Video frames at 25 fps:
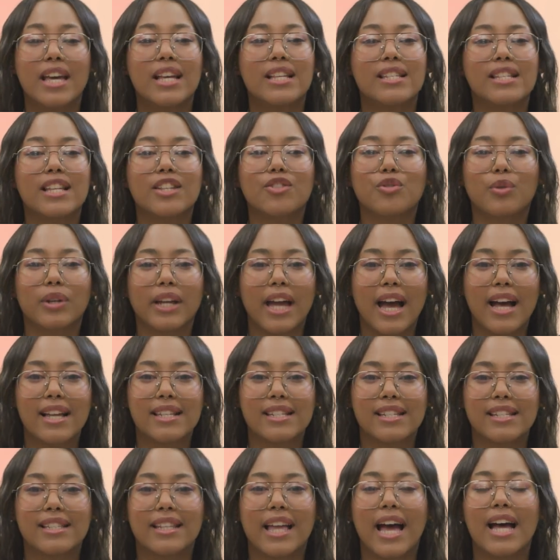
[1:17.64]
Citric
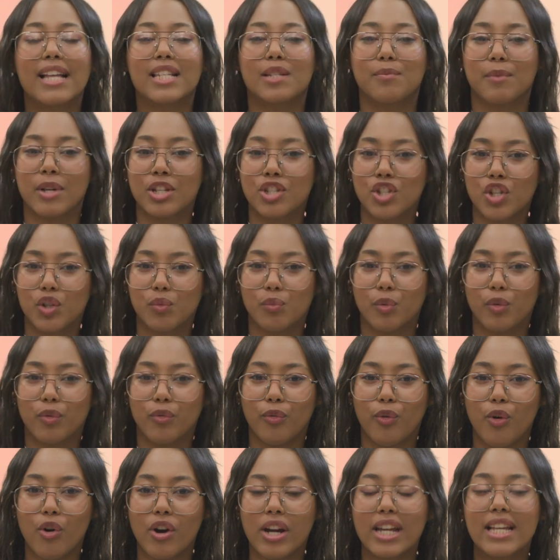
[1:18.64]
acid, as mentioned
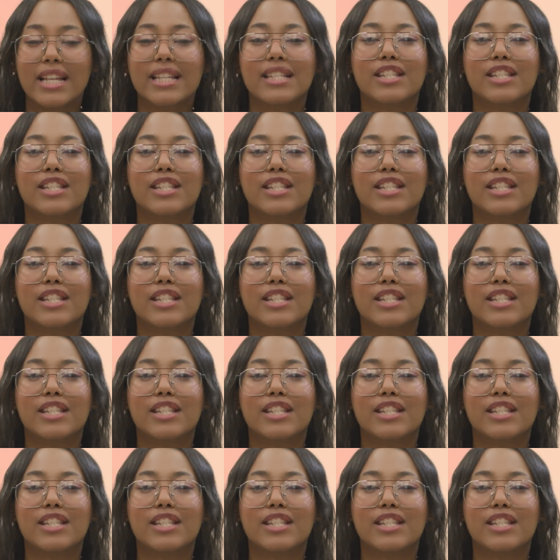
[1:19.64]
before,